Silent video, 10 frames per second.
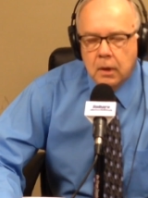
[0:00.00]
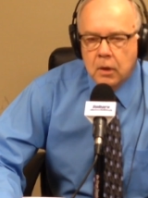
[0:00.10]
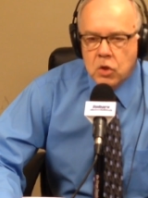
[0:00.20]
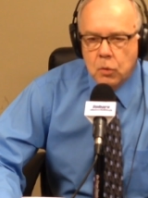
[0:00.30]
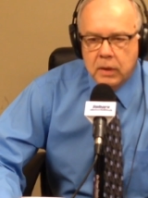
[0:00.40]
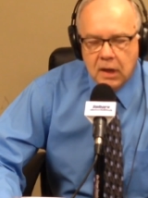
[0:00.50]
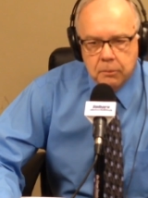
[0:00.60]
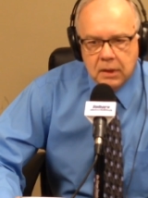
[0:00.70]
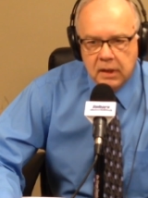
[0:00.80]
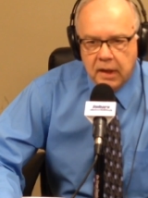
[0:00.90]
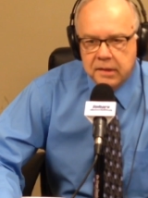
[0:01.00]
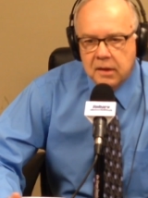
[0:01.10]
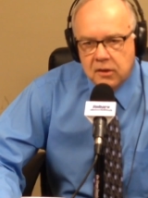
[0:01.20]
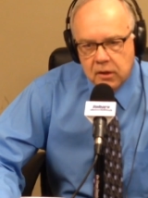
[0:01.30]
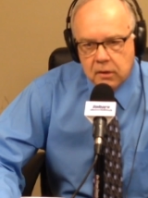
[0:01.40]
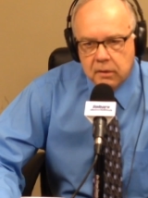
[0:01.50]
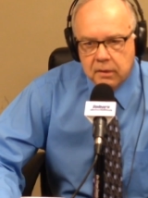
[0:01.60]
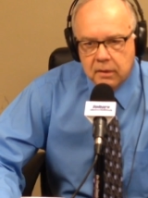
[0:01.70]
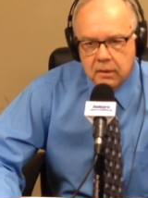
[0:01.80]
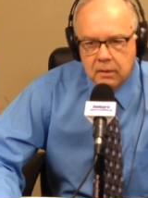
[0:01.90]
She would come to class in
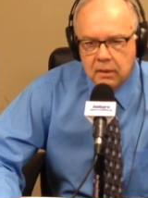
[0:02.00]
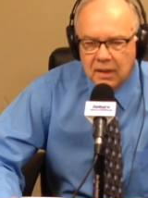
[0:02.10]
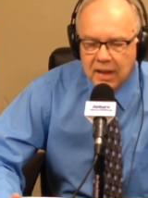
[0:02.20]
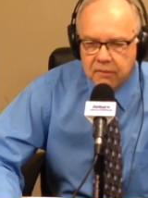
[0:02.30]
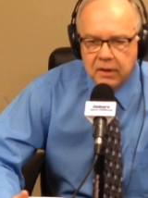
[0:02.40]
tears, leave